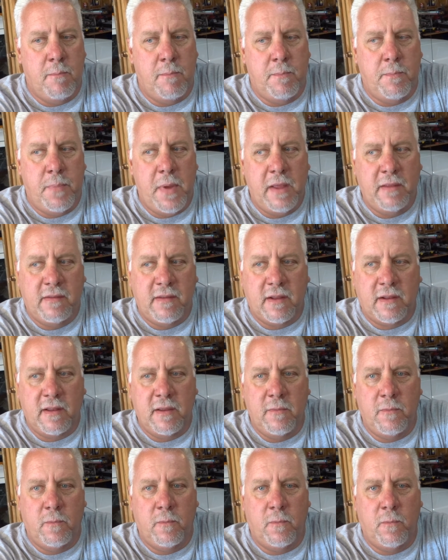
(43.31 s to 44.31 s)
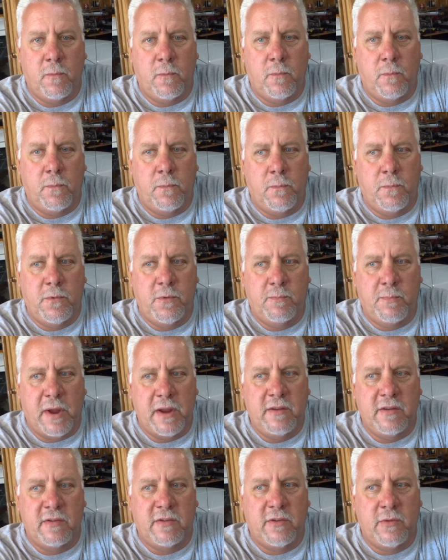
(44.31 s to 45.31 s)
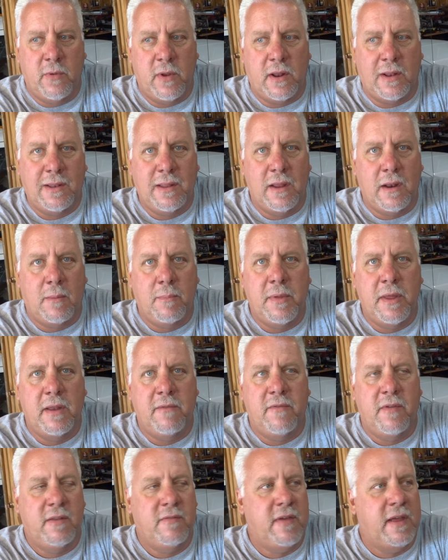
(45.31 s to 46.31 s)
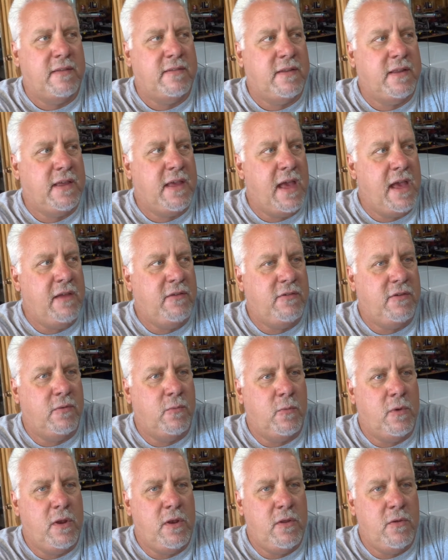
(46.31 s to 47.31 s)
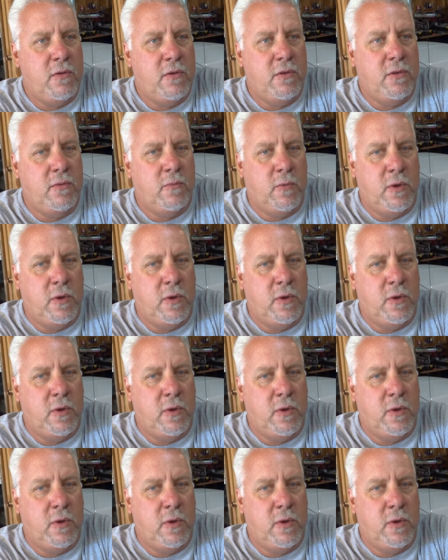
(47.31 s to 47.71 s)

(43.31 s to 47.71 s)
Basically, by just doing a little bit of investigation when you